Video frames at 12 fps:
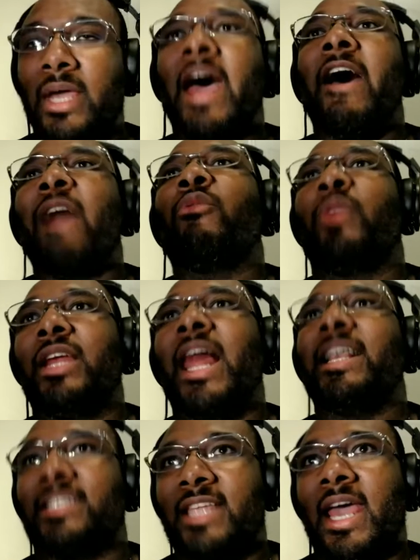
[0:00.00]
I
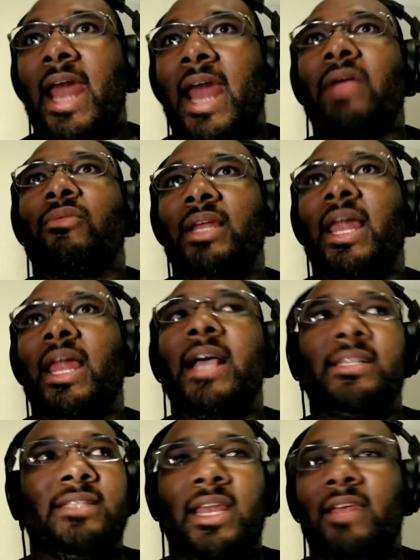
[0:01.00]
realized that. I
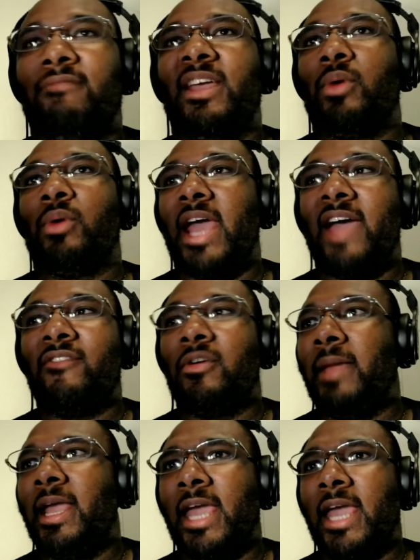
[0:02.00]
realized that if they were to ever
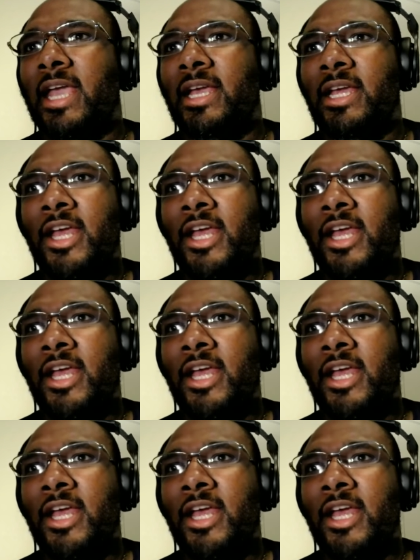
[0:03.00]
make a